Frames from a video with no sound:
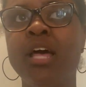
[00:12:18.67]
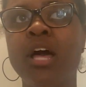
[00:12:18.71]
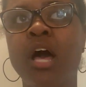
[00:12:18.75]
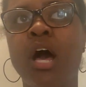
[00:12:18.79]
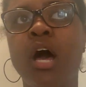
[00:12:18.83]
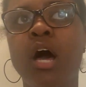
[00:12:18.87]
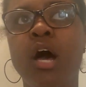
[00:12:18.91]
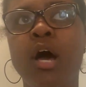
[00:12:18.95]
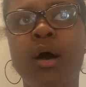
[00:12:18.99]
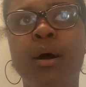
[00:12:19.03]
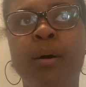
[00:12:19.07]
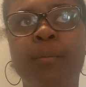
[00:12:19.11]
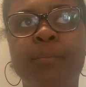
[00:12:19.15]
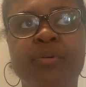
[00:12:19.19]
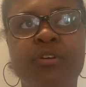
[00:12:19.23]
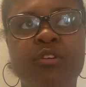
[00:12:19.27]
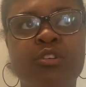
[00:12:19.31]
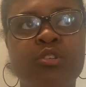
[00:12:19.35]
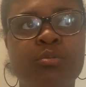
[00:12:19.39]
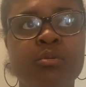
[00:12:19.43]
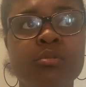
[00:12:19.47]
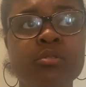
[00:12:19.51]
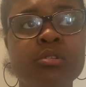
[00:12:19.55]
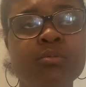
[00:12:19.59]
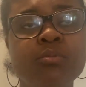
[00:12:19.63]
You're
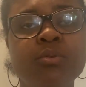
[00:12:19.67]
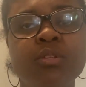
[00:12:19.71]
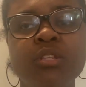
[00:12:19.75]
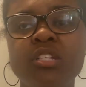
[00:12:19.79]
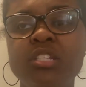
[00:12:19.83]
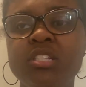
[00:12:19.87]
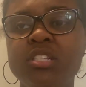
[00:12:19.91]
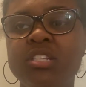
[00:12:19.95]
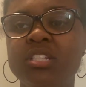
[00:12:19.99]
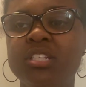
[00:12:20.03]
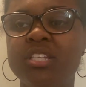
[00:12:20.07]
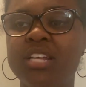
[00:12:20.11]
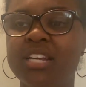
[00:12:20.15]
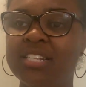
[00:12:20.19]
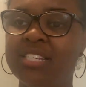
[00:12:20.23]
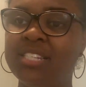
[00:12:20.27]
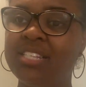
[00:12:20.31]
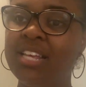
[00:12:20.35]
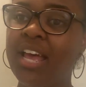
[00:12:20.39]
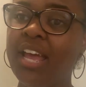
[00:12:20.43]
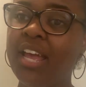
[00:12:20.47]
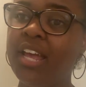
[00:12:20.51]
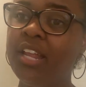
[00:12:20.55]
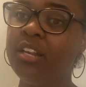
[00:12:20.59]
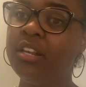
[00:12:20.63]
supposed to they
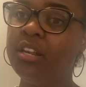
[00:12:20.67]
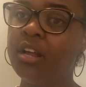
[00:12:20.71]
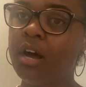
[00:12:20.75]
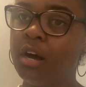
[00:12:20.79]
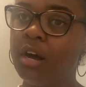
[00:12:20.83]
say